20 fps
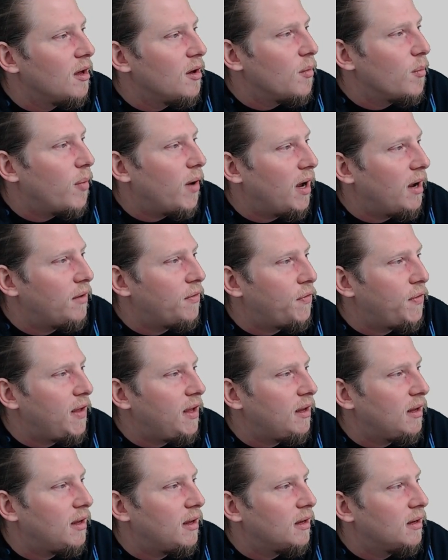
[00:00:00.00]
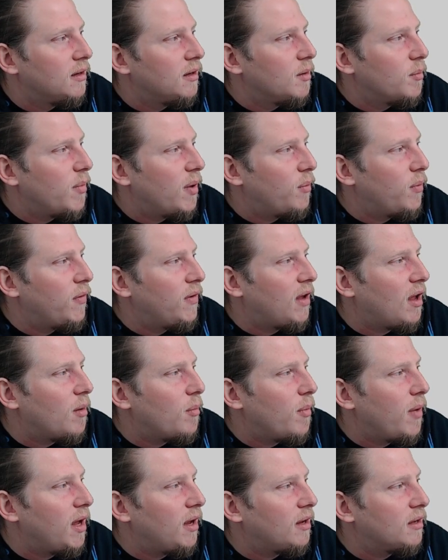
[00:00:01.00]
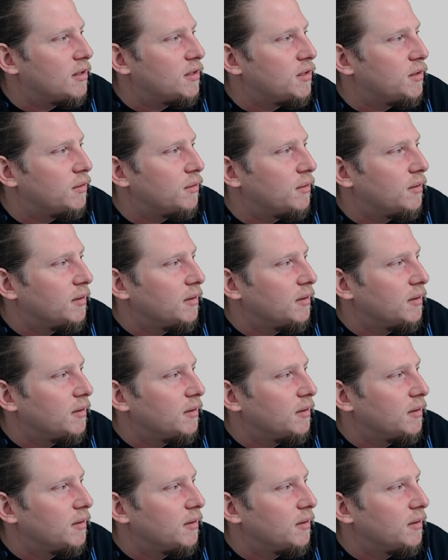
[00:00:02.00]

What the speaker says: But I think maybe we can make it to,